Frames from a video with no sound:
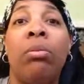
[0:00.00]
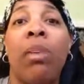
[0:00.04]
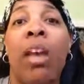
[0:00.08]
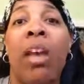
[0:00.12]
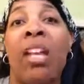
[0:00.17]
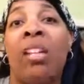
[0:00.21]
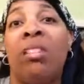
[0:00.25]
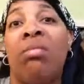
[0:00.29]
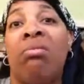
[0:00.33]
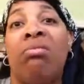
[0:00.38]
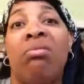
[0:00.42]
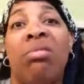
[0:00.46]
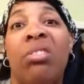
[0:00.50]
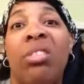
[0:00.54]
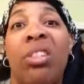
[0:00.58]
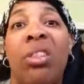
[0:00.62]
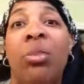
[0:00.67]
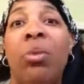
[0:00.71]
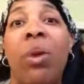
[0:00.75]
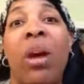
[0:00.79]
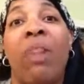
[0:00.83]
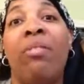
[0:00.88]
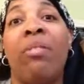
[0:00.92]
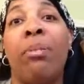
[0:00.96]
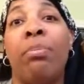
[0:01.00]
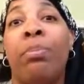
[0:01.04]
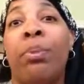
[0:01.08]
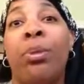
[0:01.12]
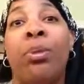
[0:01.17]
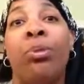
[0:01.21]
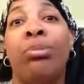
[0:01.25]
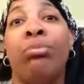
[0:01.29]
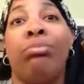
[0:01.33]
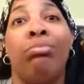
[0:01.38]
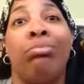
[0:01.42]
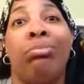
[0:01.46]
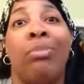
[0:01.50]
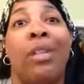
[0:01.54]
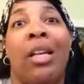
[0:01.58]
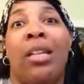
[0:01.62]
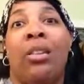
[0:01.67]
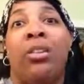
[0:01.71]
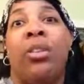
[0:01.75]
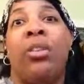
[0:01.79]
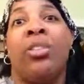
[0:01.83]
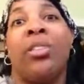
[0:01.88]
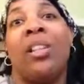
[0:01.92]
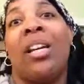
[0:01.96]
and you have a boot
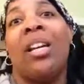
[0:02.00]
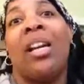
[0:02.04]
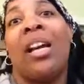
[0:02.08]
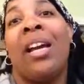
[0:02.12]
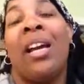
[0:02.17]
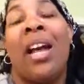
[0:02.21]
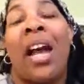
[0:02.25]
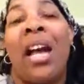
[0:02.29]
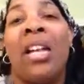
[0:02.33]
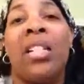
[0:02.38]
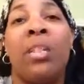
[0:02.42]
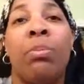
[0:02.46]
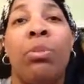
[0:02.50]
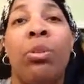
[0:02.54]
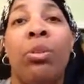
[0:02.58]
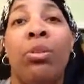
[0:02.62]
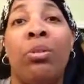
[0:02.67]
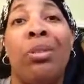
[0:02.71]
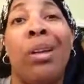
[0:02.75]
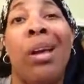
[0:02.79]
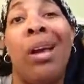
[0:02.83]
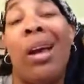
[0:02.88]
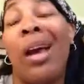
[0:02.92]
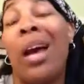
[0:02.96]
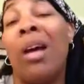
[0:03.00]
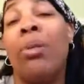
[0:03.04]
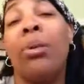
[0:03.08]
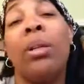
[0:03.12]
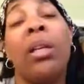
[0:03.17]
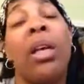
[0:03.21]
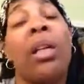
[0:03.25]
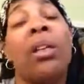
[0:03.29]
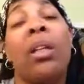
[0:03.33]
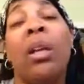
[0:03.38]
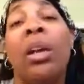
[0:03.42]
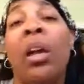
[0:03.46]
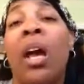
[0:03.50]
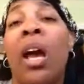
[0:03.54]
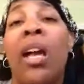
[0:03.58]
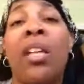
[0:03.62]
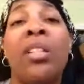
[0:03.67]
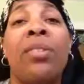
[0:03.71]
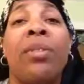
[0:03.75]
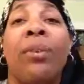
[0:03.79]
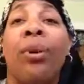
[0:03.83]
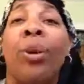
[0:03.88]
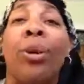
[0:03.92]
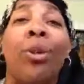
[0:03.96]
that looks like a guy's boot, I would get the
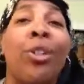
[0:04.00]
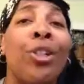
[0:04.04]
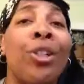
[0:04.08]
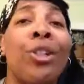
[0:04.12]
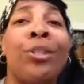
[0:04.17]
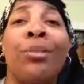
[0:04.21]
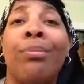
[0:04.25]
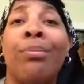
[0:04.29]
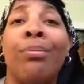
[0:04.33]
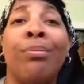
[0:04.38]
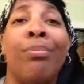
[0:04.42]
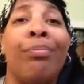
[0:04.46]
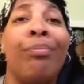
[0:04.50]
guy's version